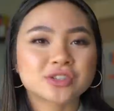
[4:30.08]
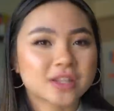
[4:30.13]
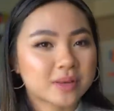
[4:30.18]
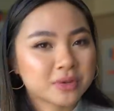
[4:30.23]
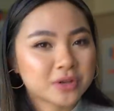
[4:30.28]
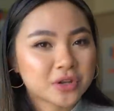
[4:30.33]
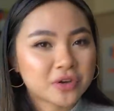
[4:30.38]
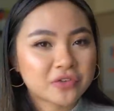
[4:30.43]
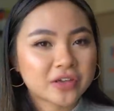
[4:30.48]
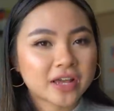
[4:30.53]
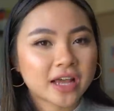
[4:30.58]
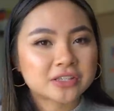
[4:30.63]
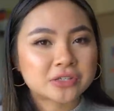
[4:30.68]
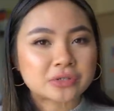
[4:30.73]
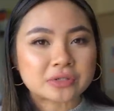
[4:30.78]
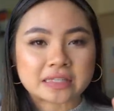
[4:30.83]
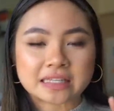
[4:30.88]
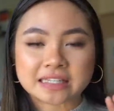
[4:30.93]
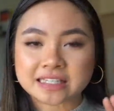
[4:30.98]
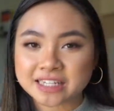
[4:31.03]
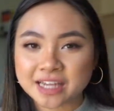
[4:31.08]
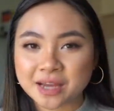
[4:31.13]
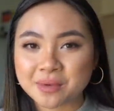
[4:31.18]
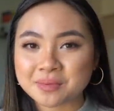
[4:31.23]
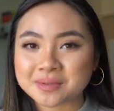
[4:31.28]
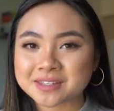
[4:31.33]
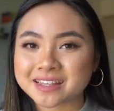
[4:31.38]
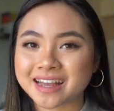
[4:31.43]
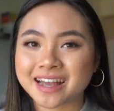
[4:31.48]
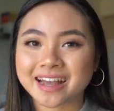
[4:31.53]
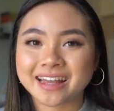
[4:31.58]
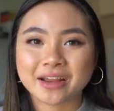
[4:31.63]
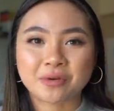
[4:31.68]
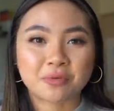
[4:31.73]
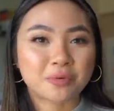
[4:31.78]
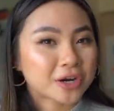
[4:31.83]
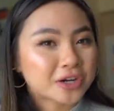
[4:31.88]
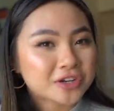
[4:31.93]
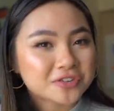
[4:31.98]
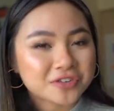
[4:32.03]
So let me know if you guys use these tips and it
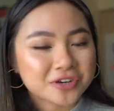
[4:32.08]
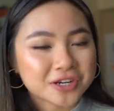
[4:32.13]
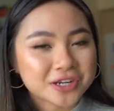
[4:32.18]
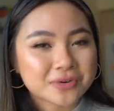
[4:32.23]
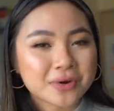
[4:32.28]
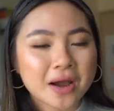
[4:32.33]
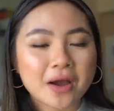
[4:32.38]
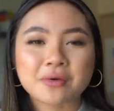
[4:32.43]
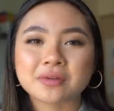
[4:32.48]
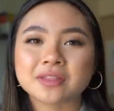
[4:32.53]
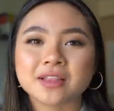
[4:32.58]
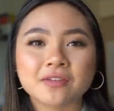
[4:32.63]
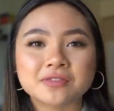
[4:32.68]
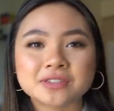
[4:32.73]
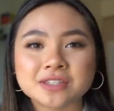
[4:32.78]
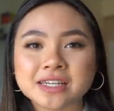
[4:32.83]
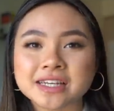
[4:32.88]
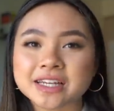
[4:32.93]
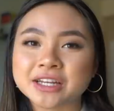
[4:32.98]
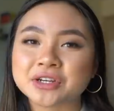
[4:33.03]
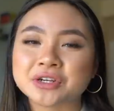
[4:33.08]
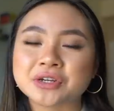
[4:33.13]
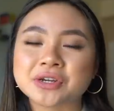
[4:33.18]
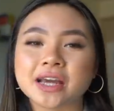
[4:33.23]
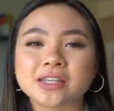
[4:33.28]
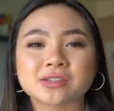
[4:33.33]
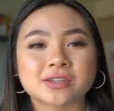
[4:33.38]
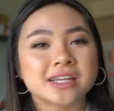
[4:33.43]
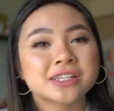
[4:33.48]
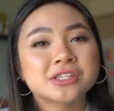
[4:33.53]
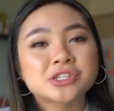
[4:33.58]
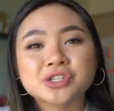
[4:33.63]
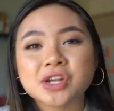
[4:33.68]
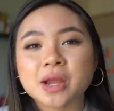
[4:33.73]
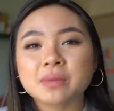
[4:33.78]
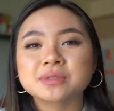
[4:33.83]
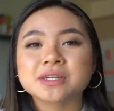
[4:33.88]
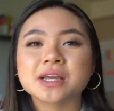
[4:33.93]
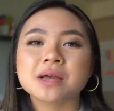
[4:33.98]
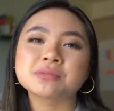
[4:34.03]
worked for you. I would love to hear you guys on
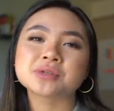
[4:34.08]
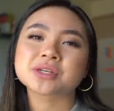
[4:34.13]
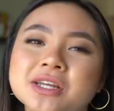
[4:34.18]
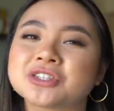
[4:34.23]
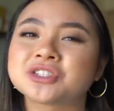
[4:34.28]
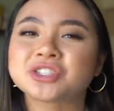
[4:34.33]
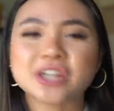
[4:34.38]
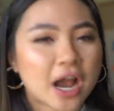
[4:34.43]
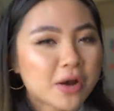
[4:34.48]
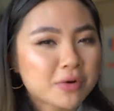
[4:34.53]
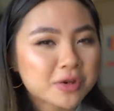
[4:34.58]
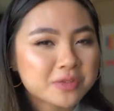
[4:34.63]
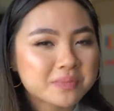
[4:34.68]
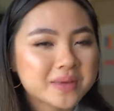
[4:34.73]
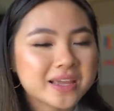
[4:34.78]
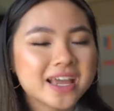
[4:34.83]
Instagram DMs. You can chat with